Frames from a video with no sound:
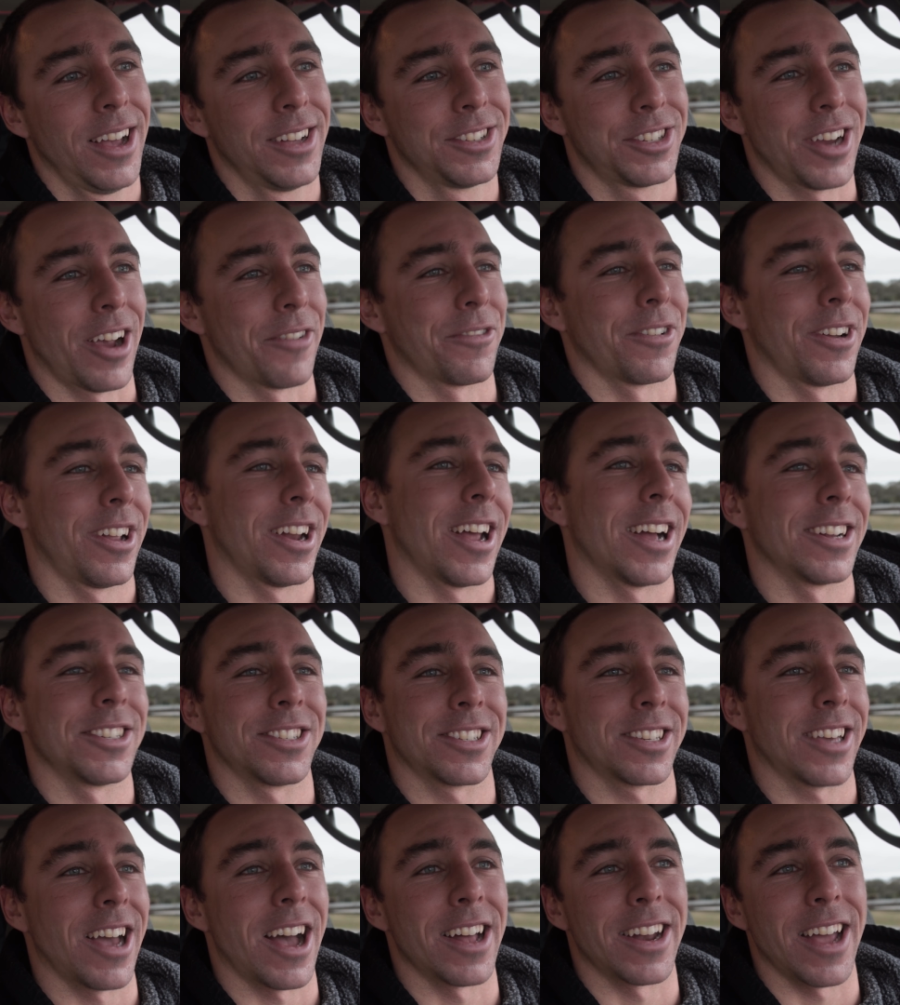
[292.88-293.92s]
Jeffrey and I
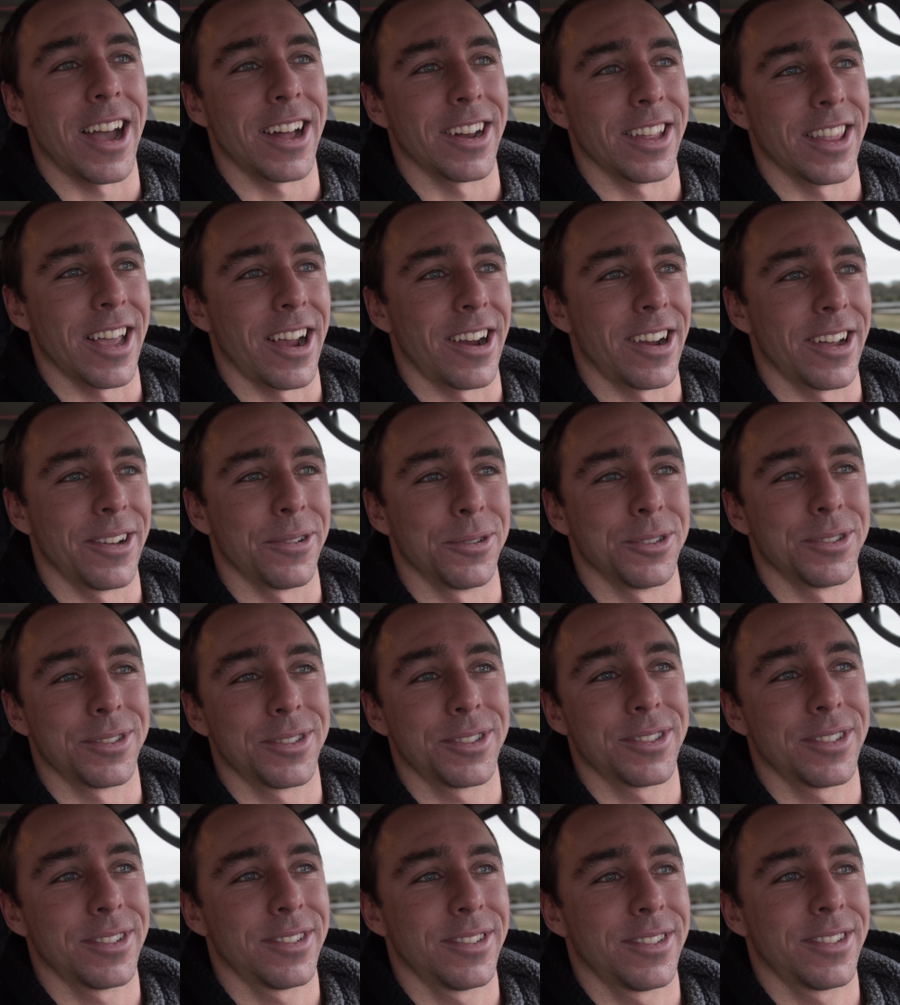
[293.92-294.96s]
just got out of there. It
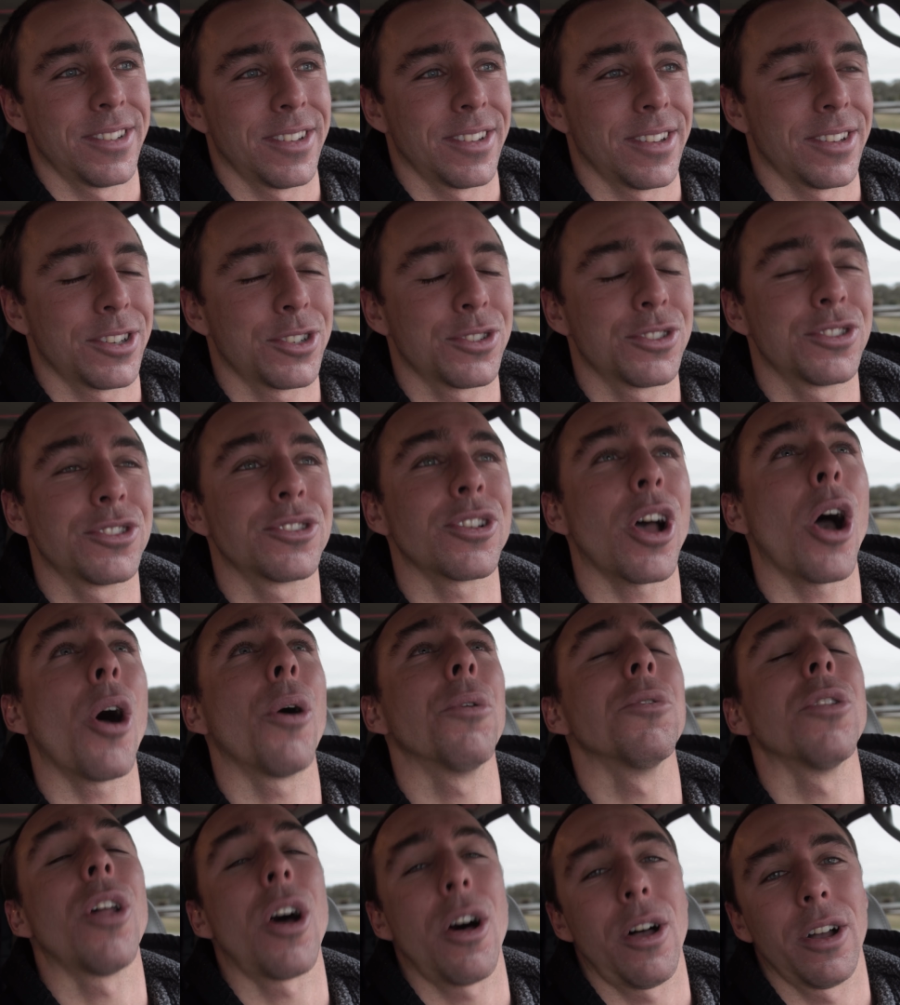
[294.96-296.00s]
was so
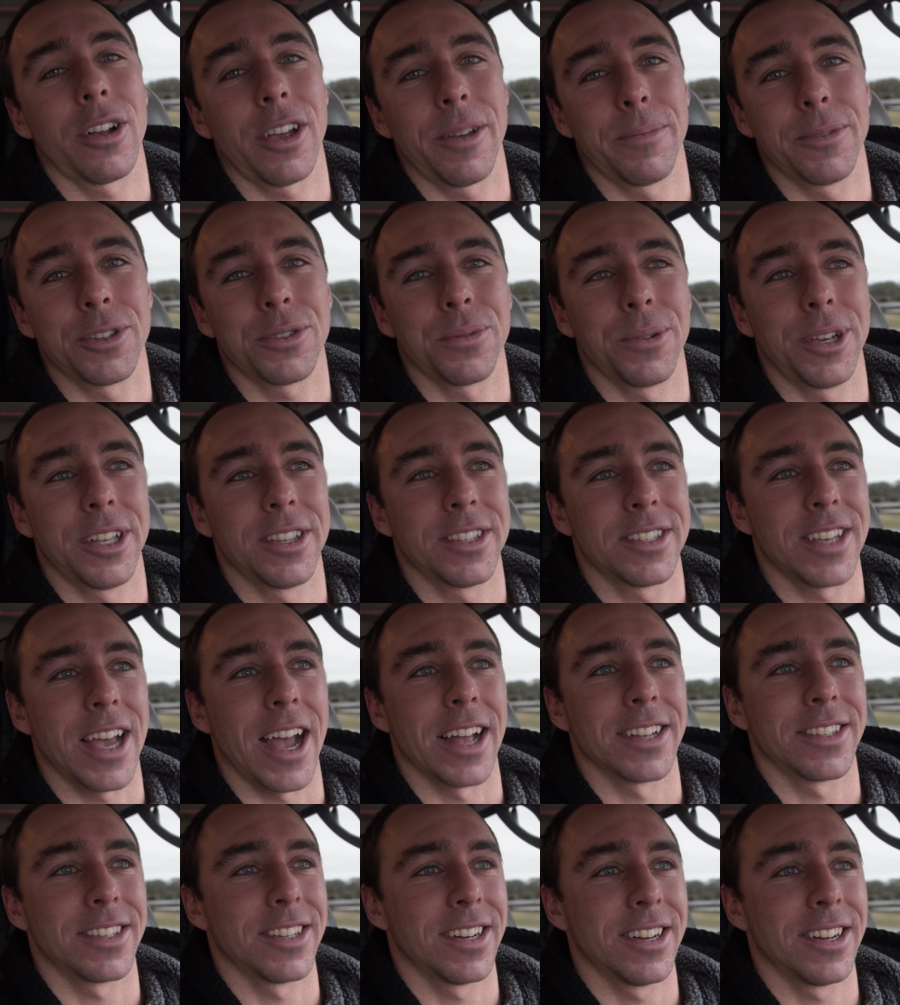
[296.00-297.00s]
long in between sets.